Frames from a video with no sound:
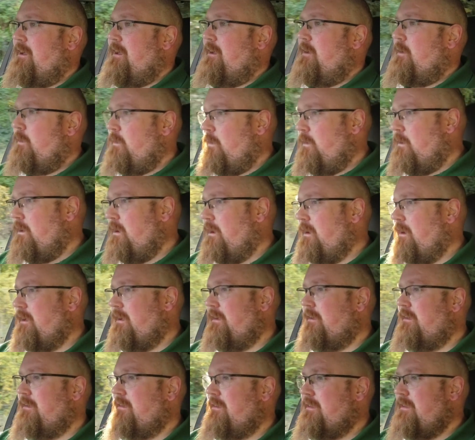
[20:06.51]
Whew.
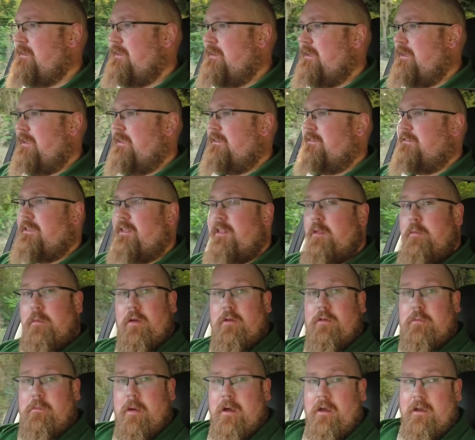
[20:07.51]
So the
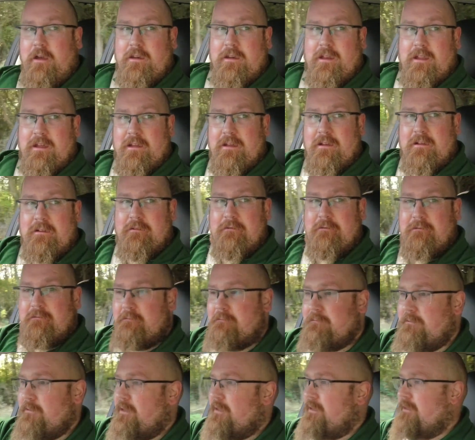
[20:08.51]
boost button
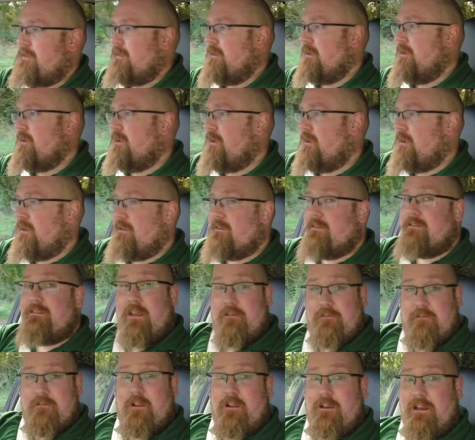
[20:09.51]

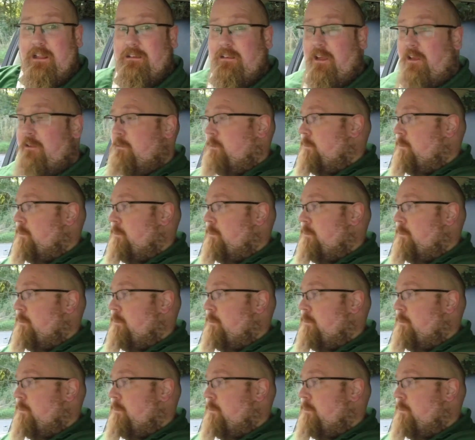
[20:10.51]
definitely does